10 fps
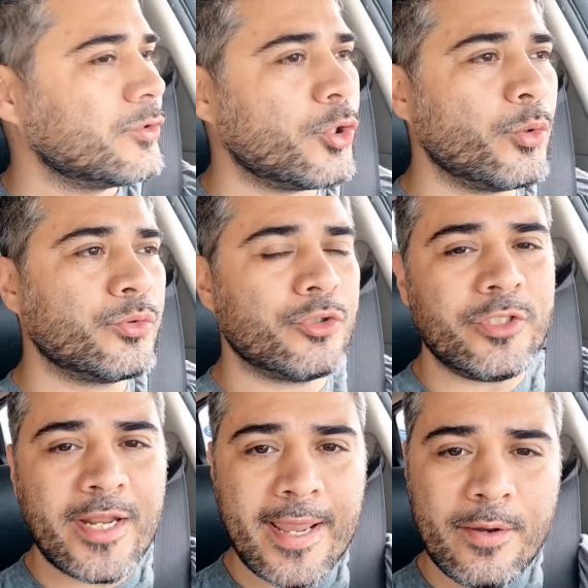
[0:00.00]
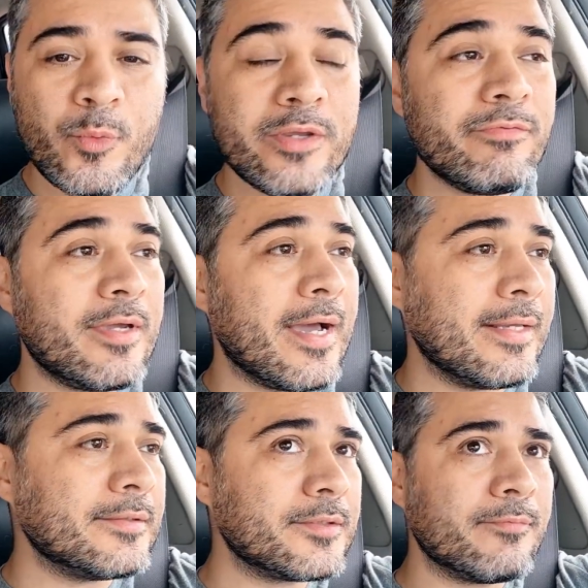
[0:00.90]
so today we've
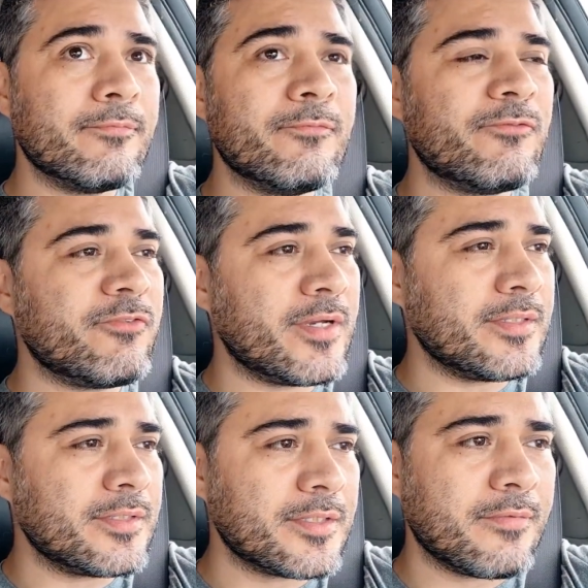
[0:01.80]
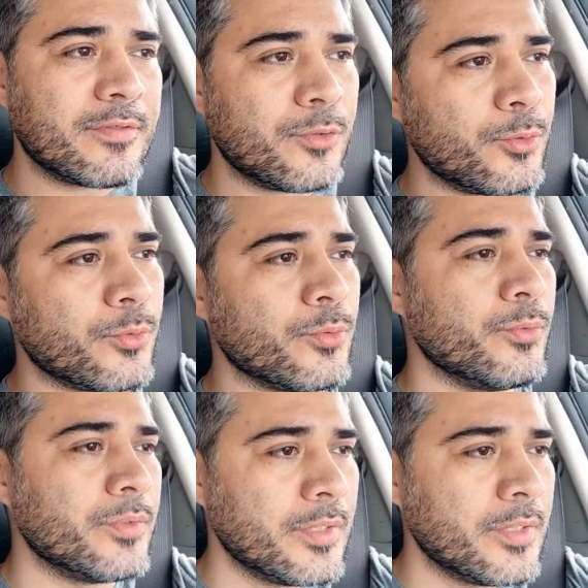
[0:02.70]
got some fun stuff to do.